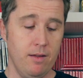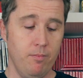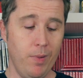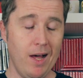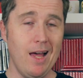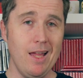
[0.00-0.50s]

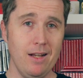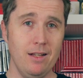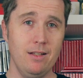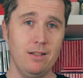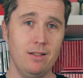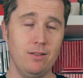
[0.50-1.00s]
But
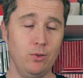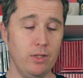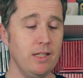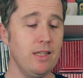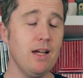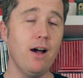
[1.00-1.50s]

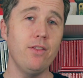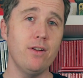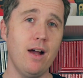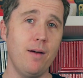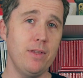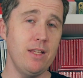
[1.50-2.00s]
look at the other
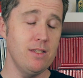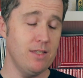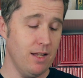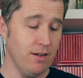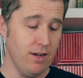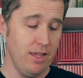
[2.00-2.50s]
nominees
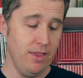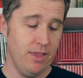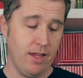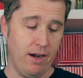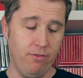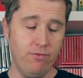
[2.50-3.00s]
that are in there.